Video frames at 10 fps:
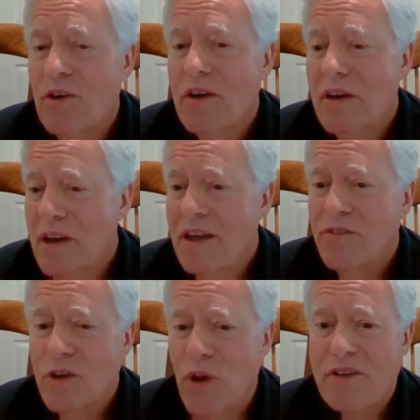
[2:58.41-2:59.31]
in need of
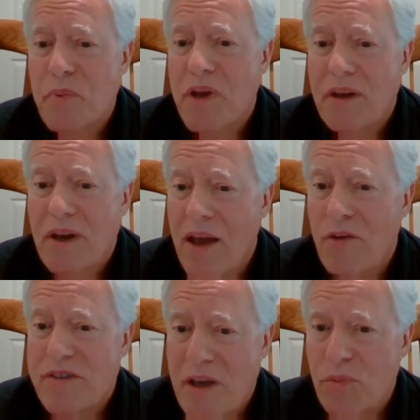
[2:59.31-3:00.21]
a transplant now
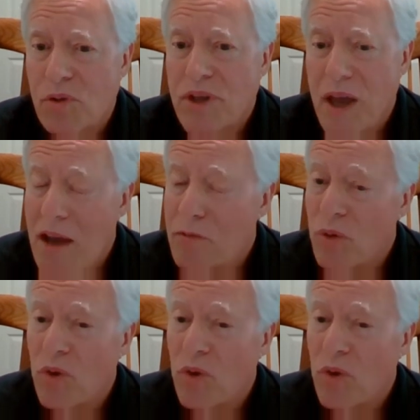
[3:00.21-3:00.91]
is able to have one.